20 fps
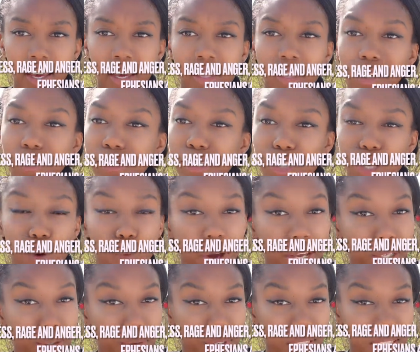There is no way
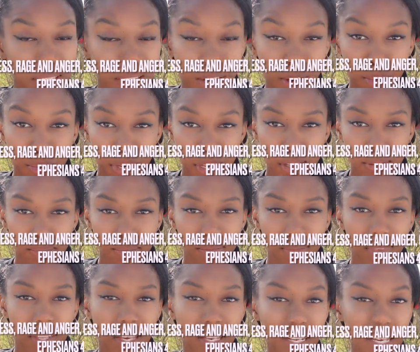you can tell me
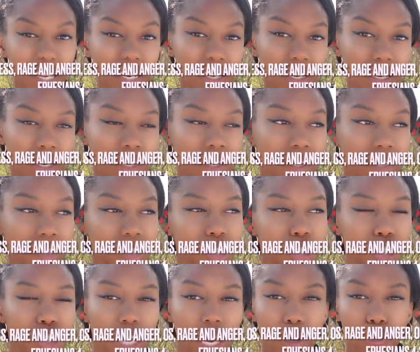in any
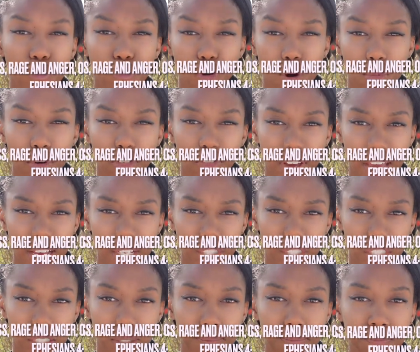shape, form, or
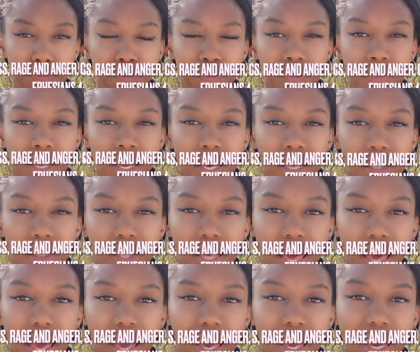fashion
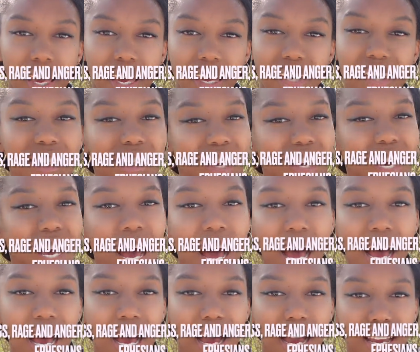that anything
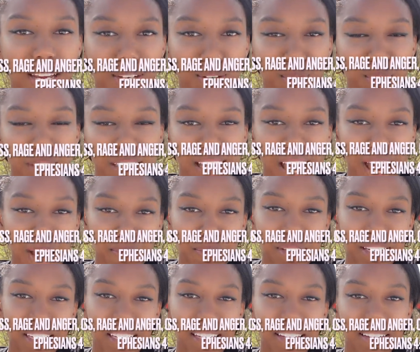kind was
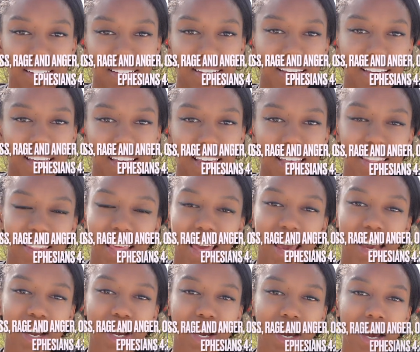happening in
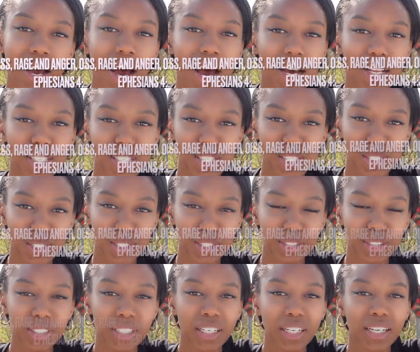that
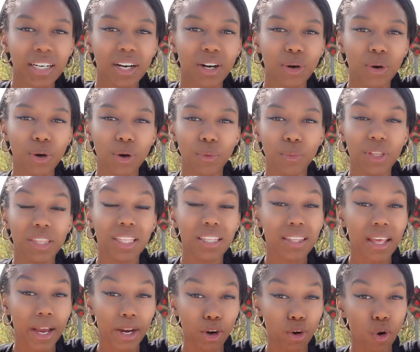concert or within
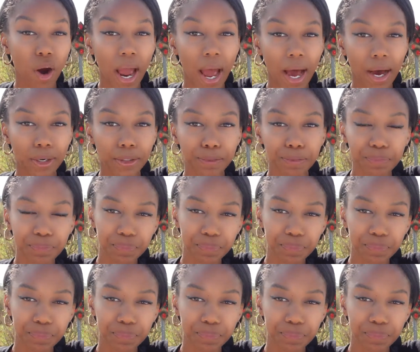that crowd.